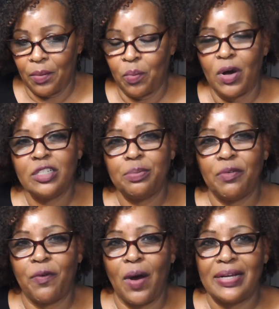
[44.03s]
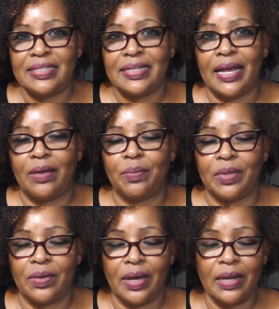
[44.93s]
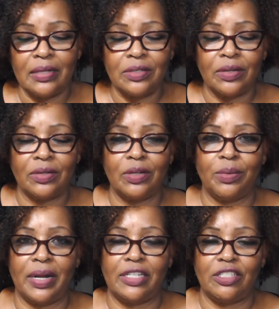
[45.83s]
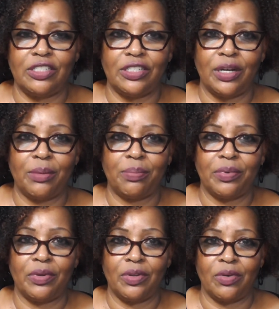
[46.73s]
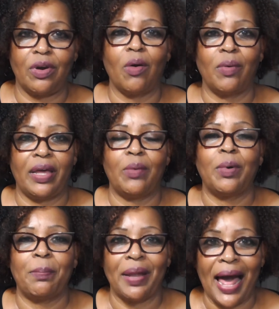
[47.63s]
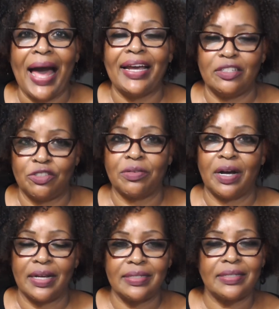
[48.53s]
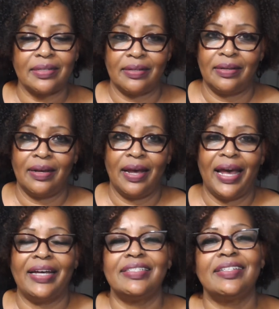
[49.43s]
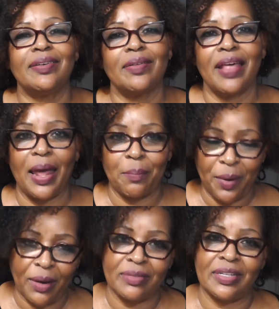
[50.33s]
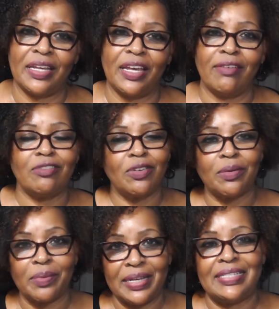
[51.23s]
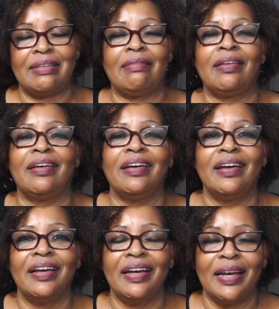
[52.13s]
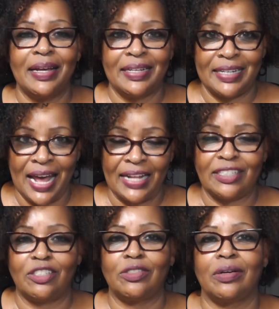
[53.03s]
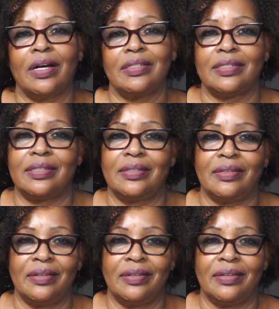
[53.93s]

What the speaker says: Once before I said, when you get into a new relationship, you go in with blind trust until that person gives you a reason not to trust.